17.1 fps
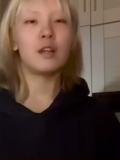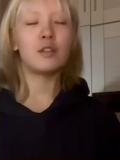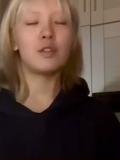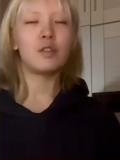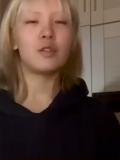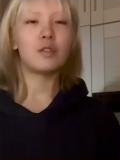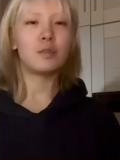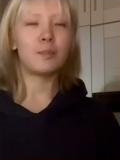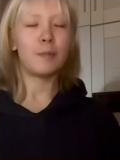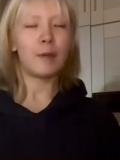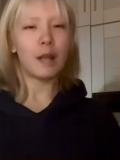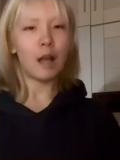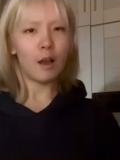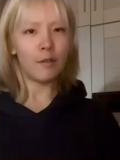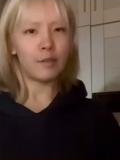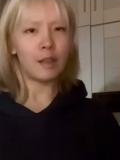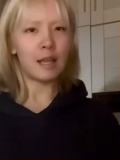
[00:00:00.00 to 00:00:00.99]
To
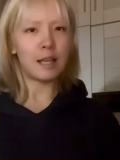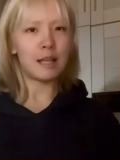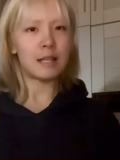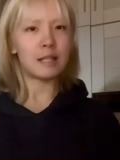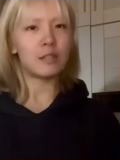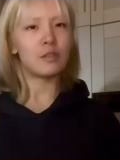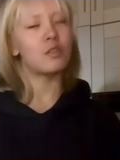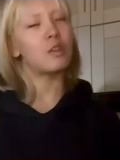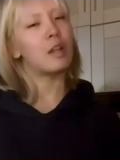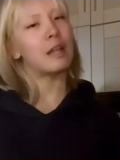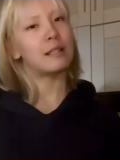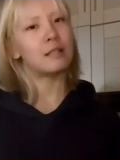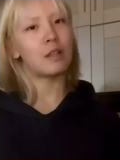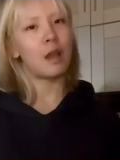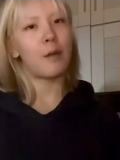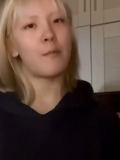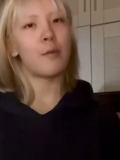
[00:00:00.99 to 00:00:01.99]
speak of this,
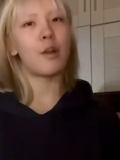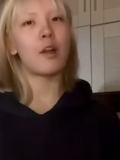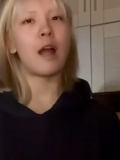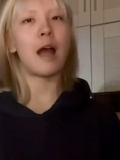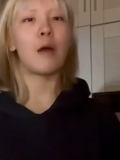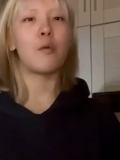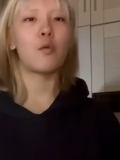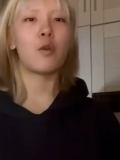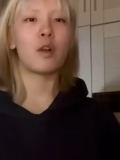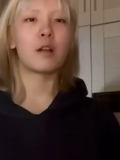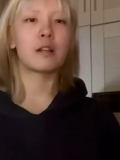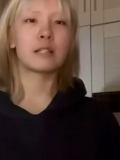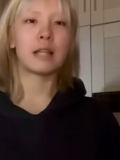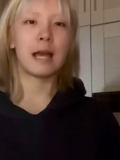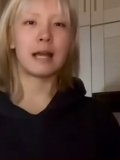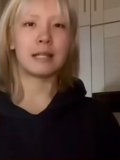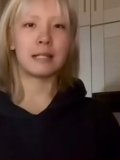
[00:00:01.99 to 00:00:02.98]
last summer I
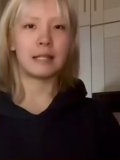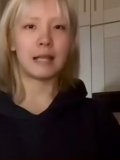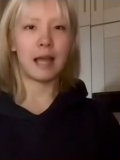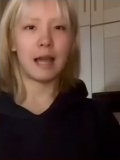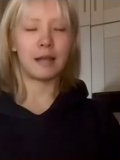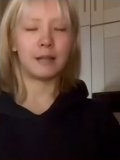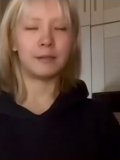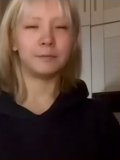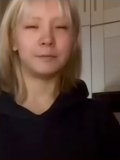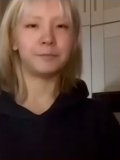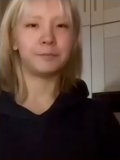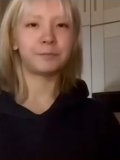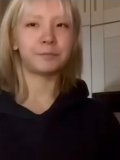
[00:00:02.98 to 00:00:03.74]
worked as an